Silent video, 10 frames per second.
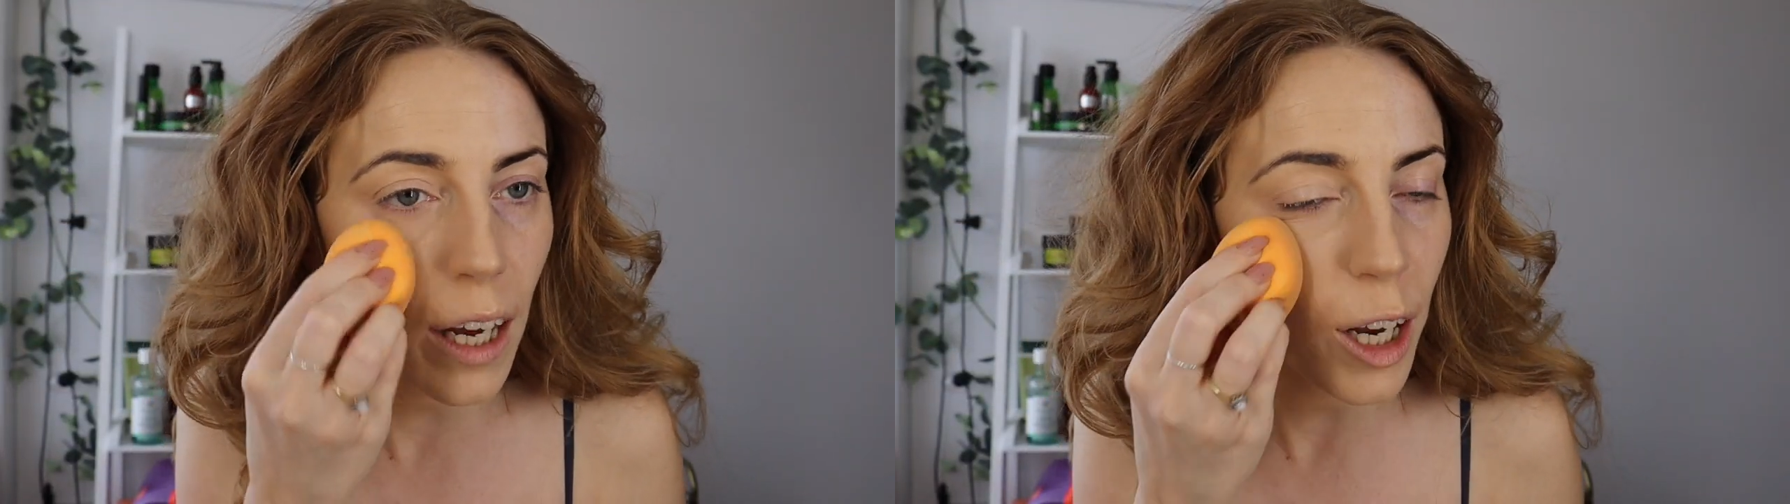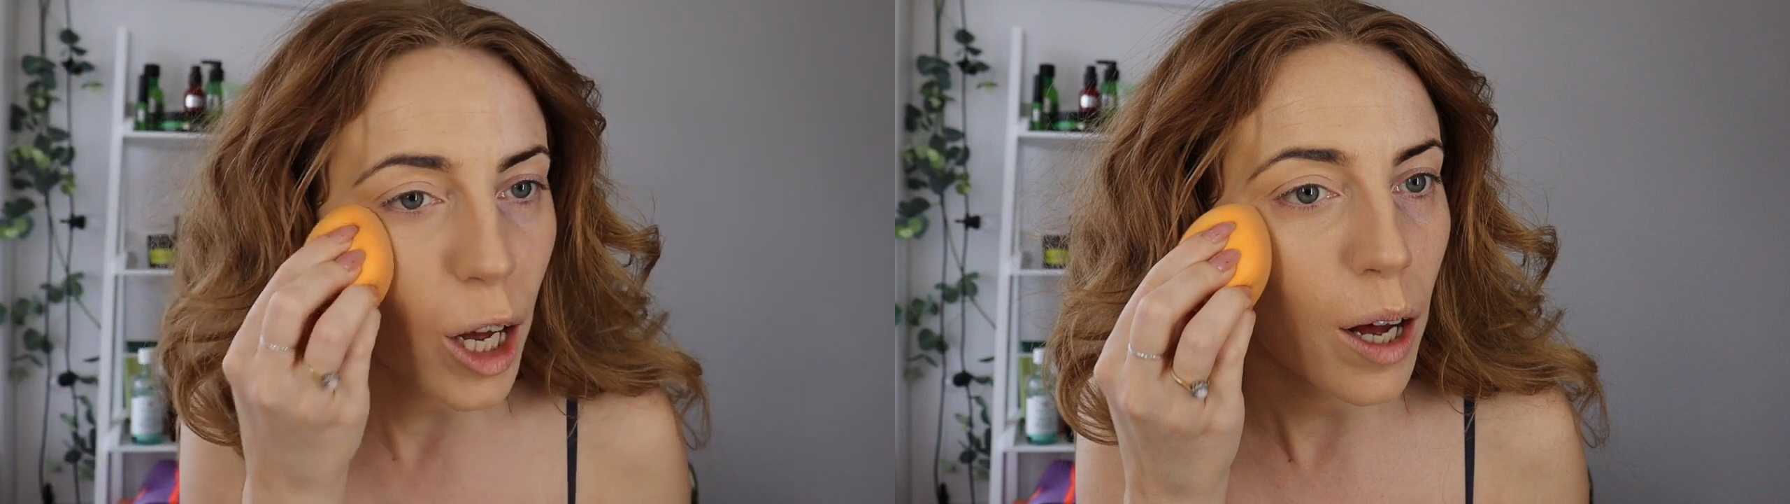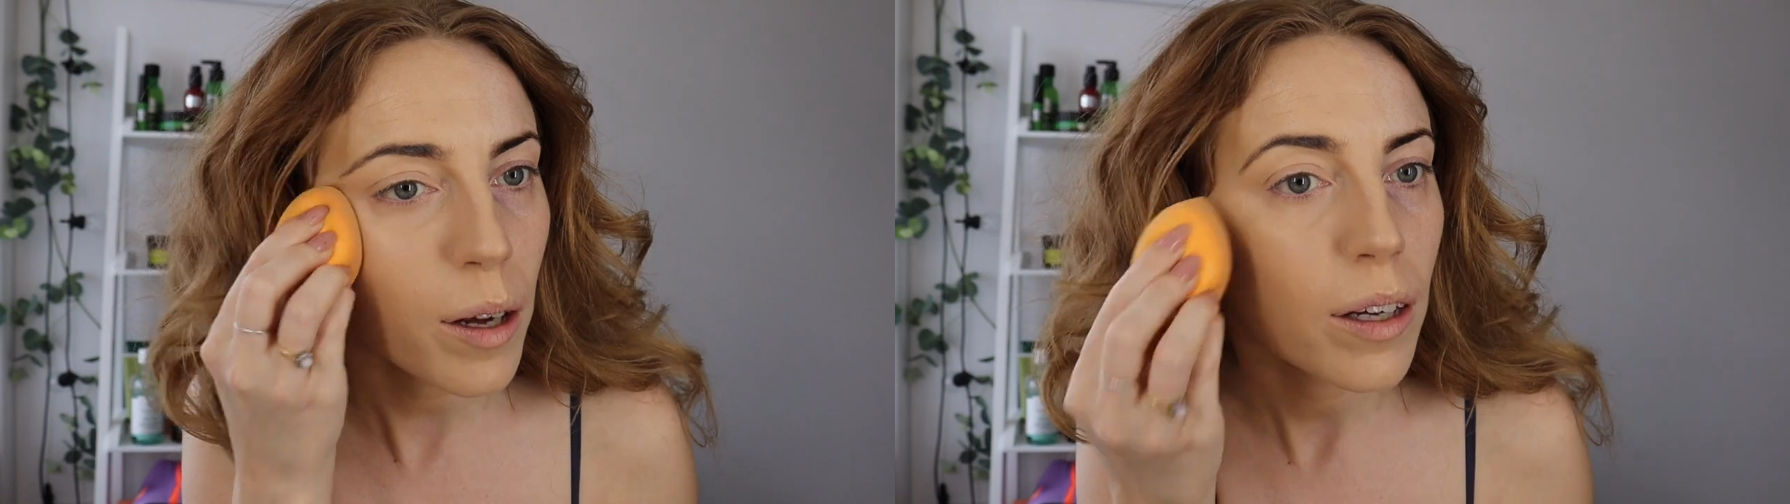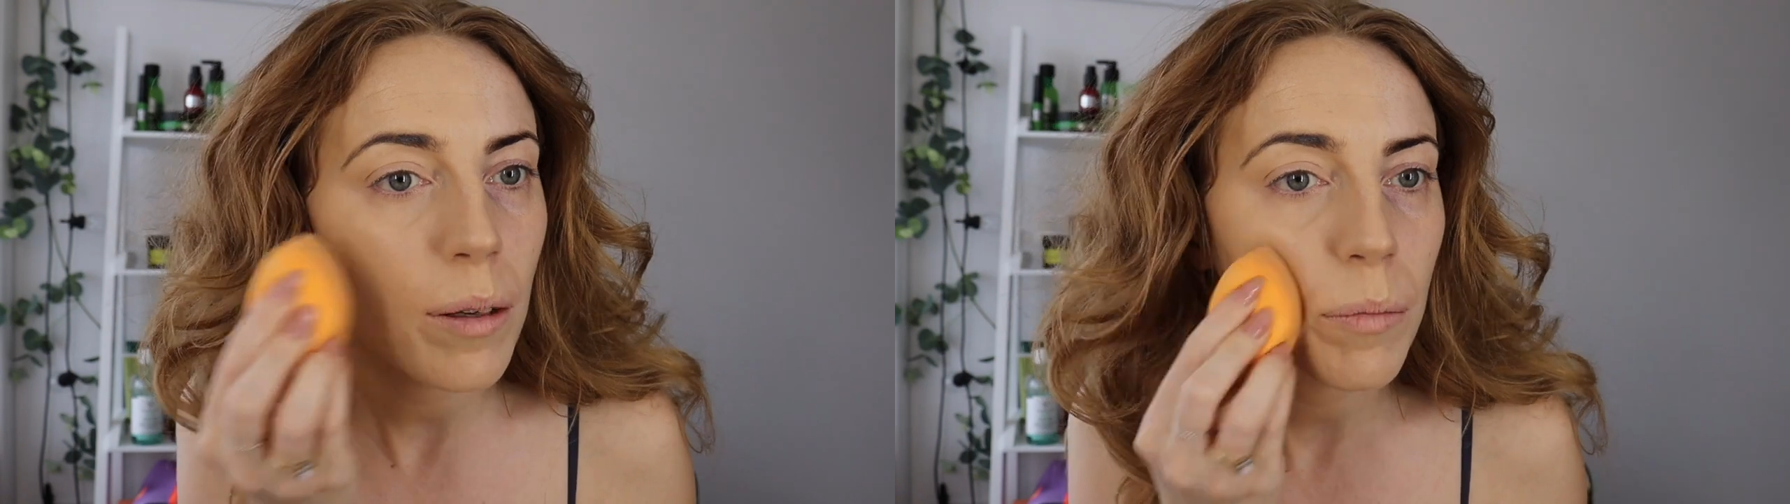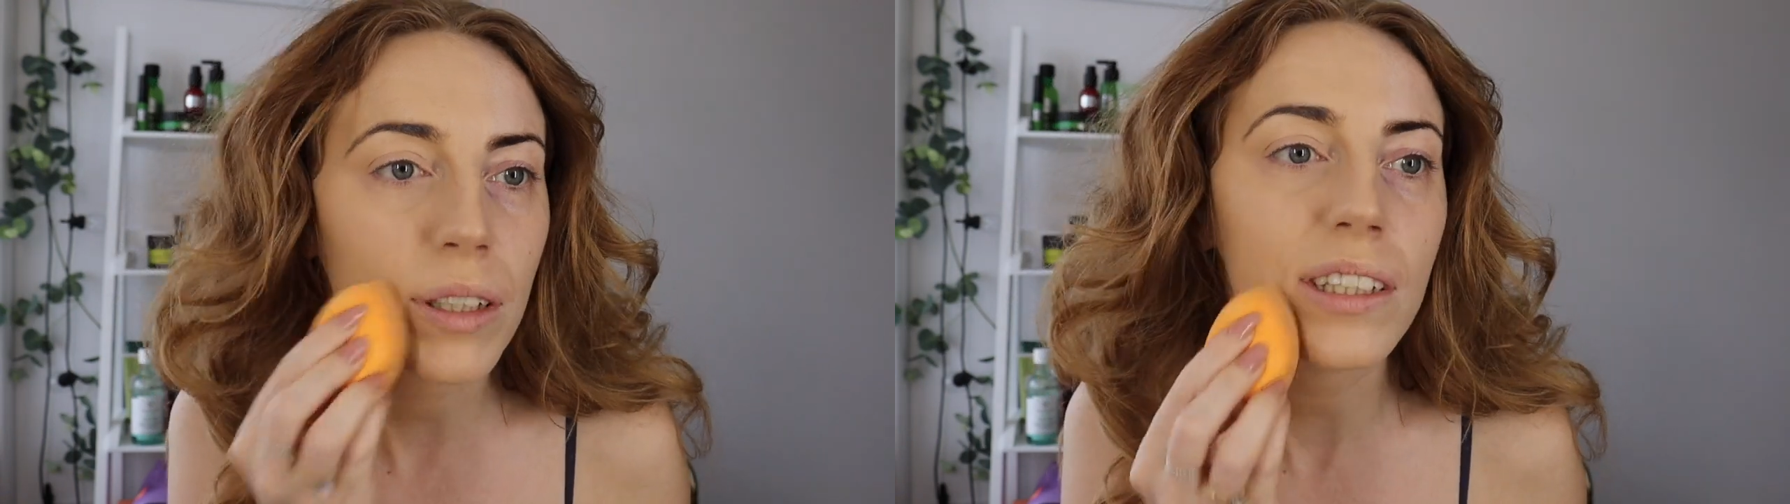colour.
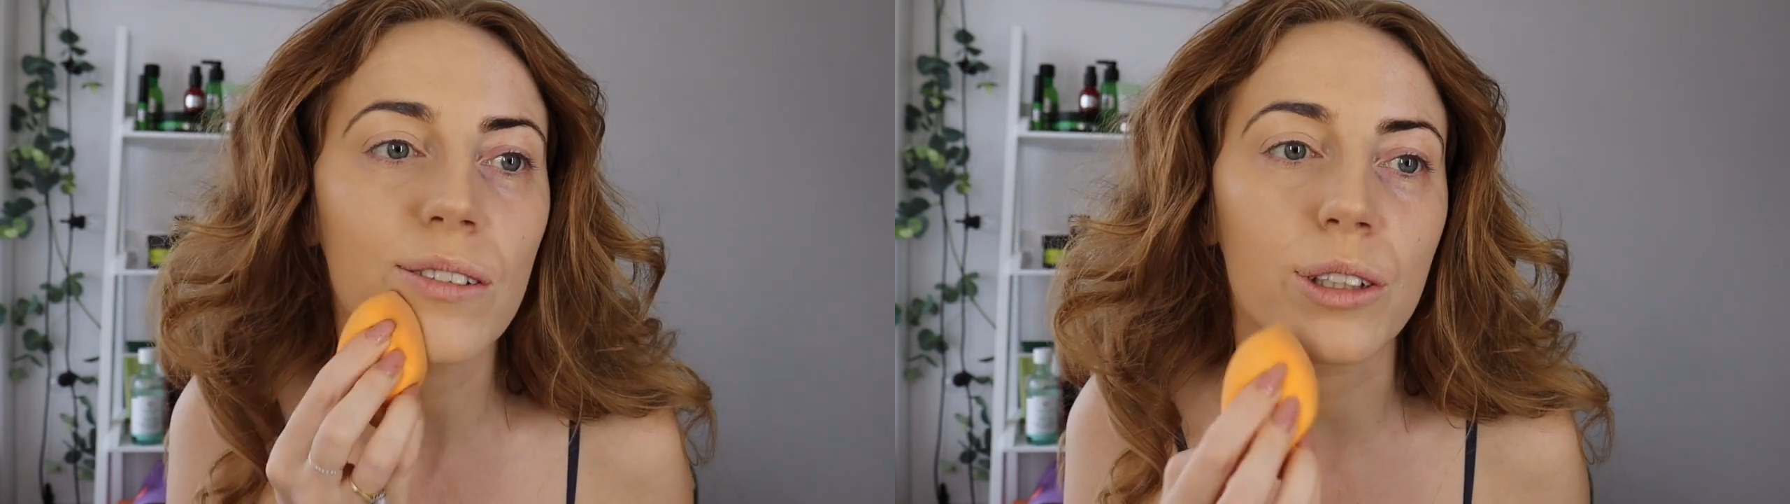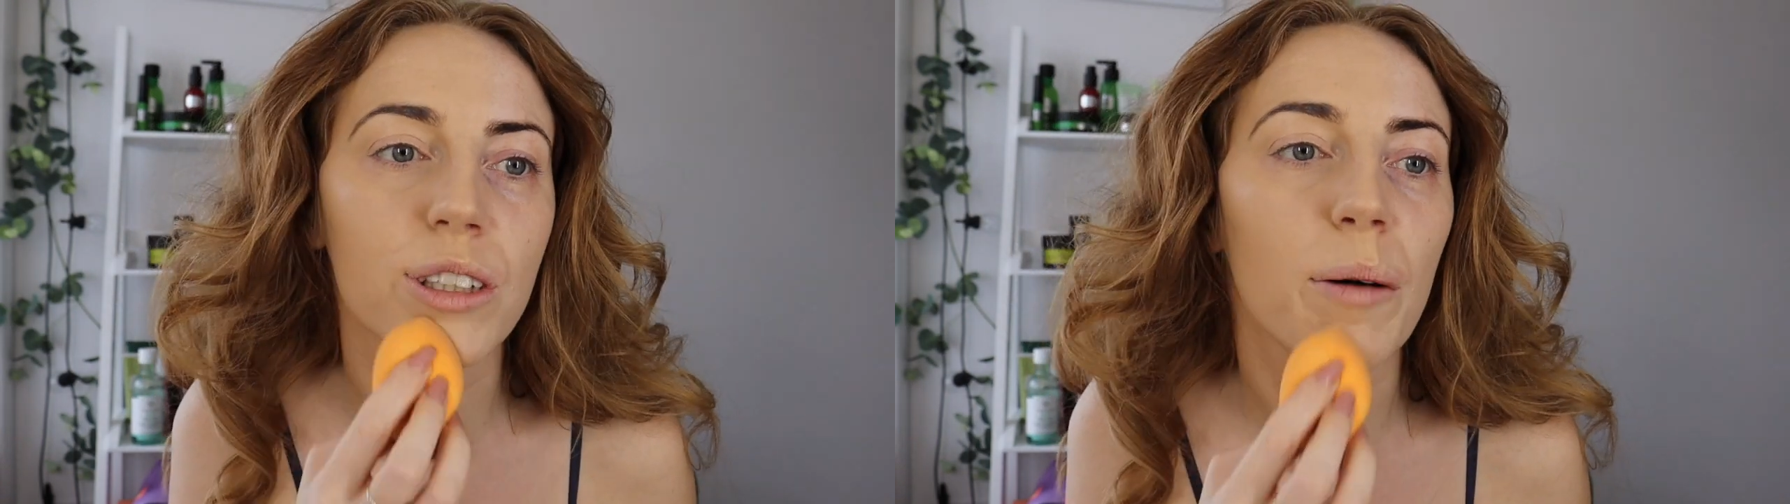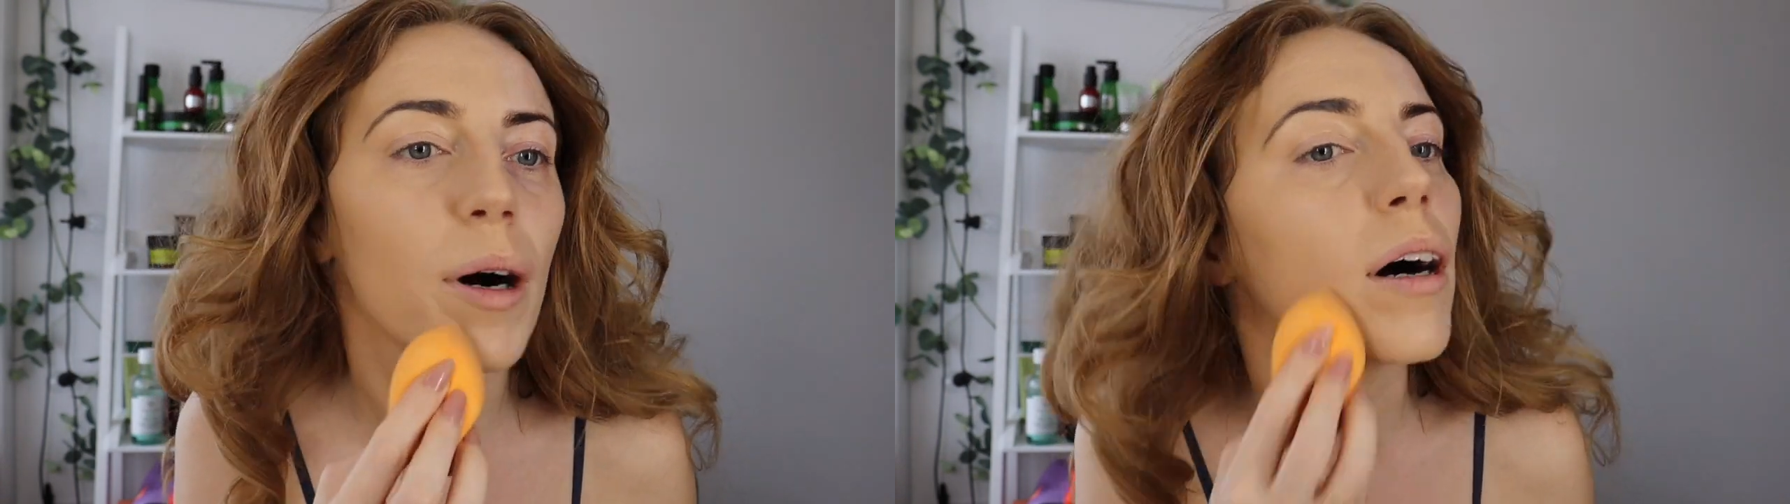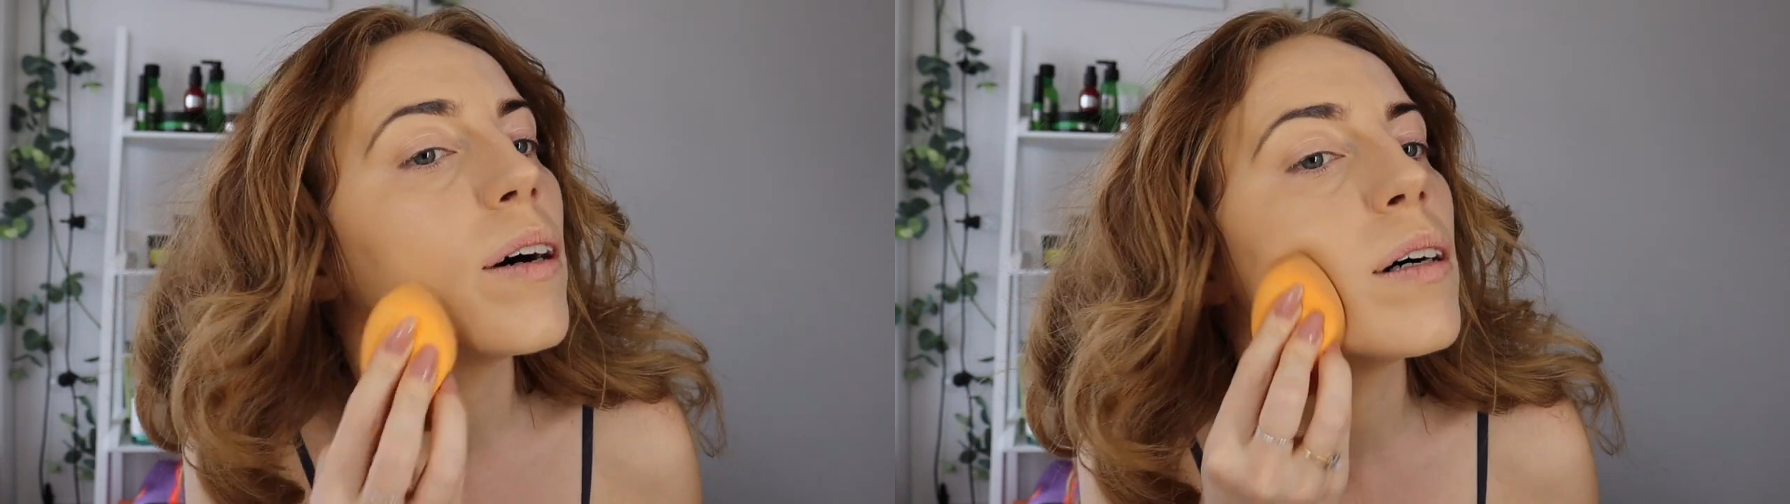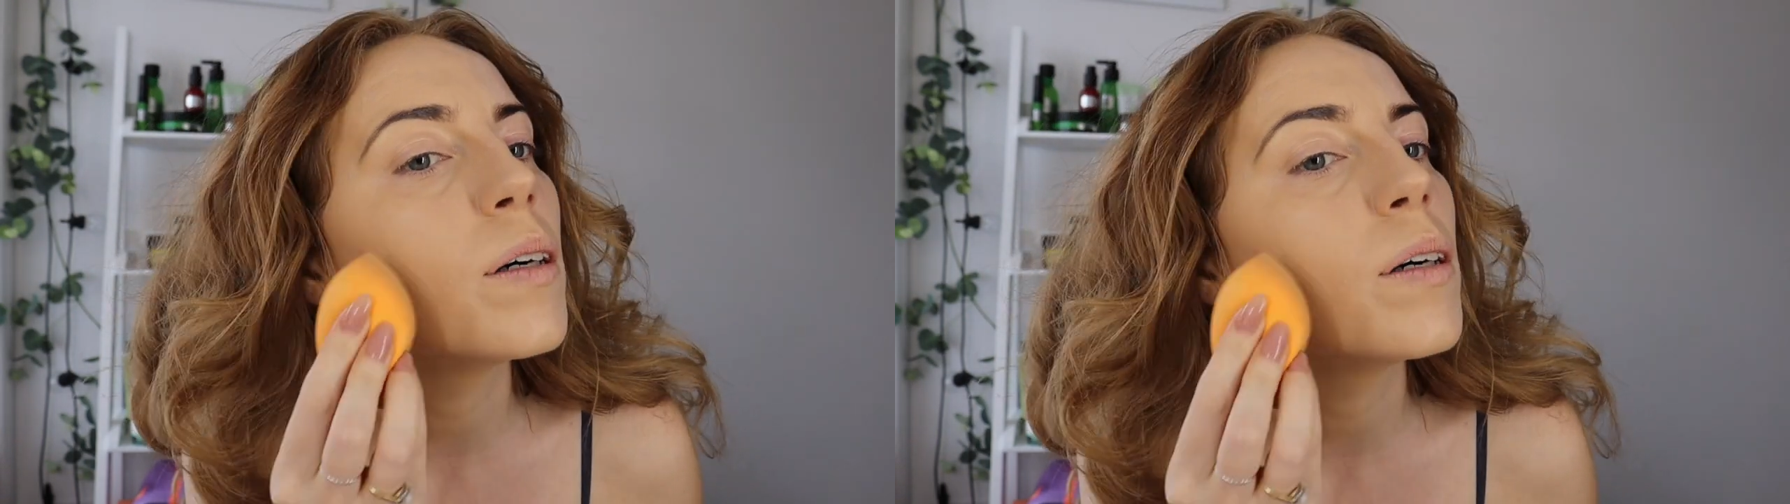It's not summer.